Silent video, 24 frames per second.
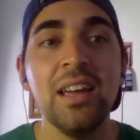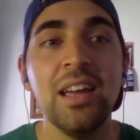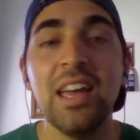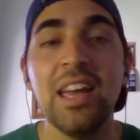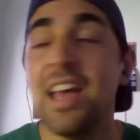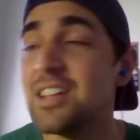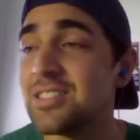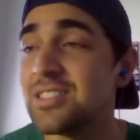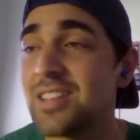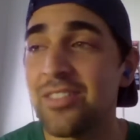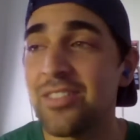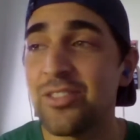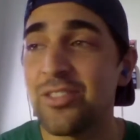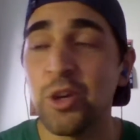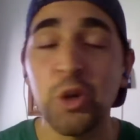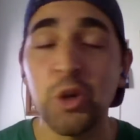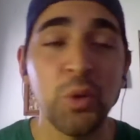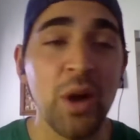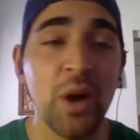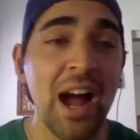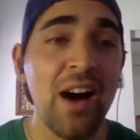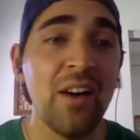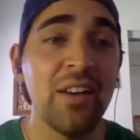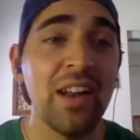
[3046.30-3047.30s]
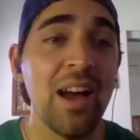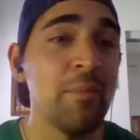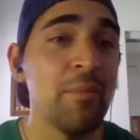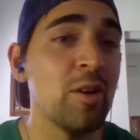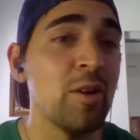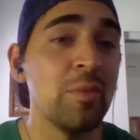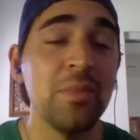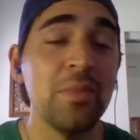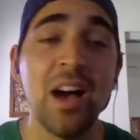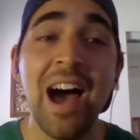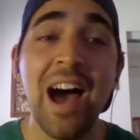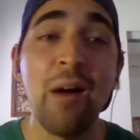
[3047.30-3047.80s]
it hits that third round,
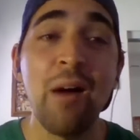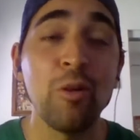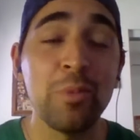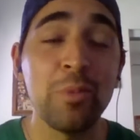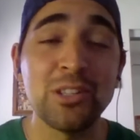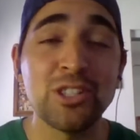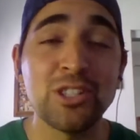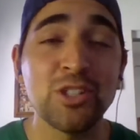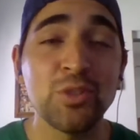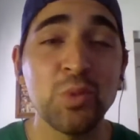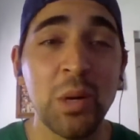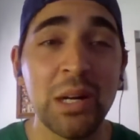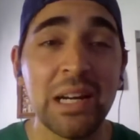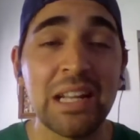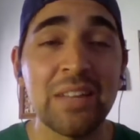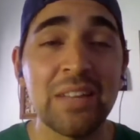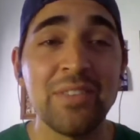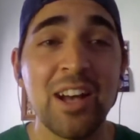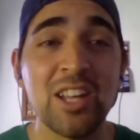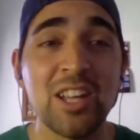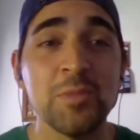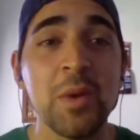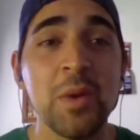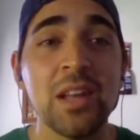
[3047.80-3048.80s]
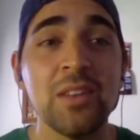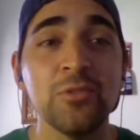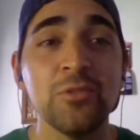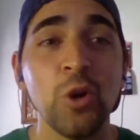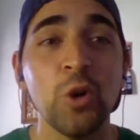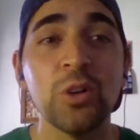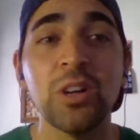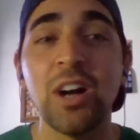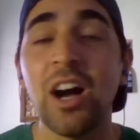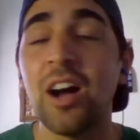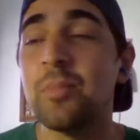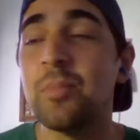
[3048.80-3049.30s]
I would be sweating if I was betting
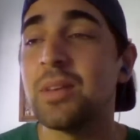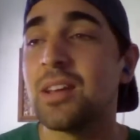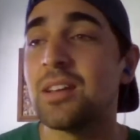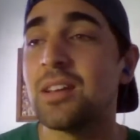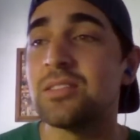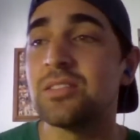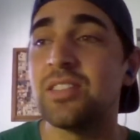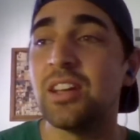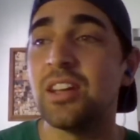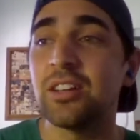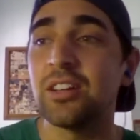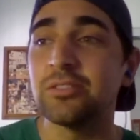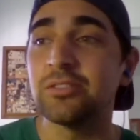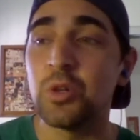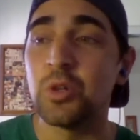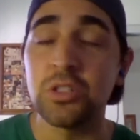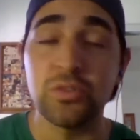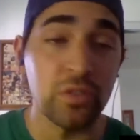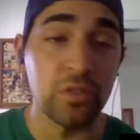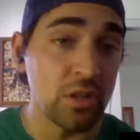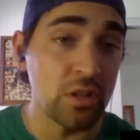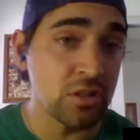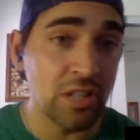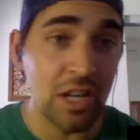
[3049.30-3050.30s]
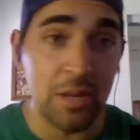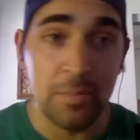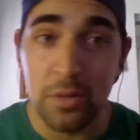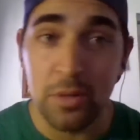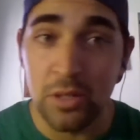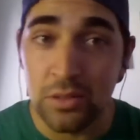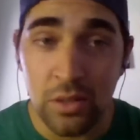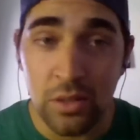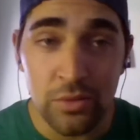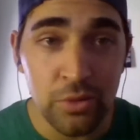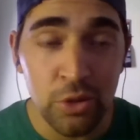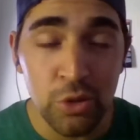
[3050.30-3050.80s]
Volkov because Derek Lewis finished
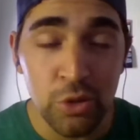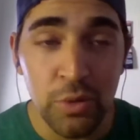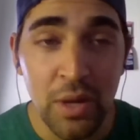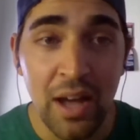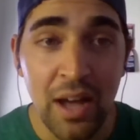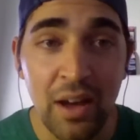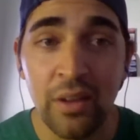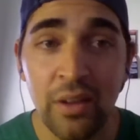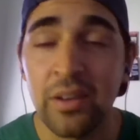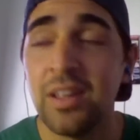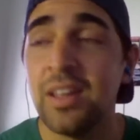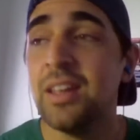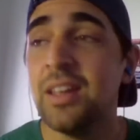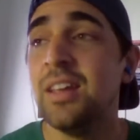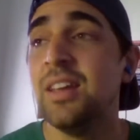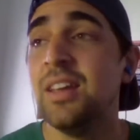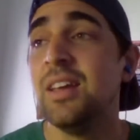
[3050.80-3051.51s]
Tibur in the third round.